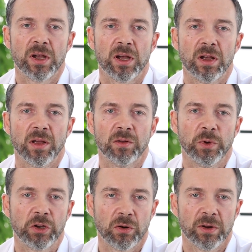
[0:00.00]
and
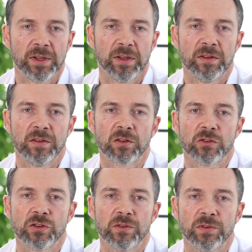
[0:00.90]
we're currently in
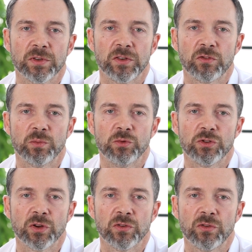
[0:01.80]
discussion for
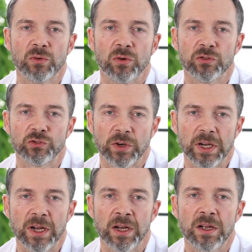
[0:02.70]
distribution to
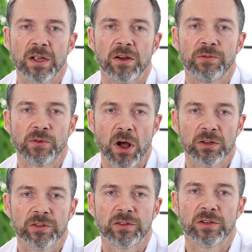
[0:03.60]
Australia,
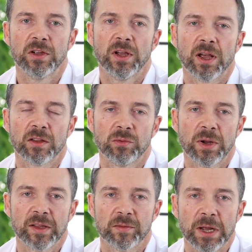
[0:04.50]
France, as
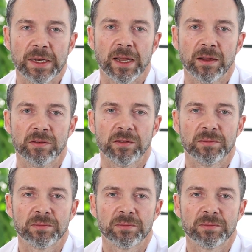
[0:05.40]
well as Maldives.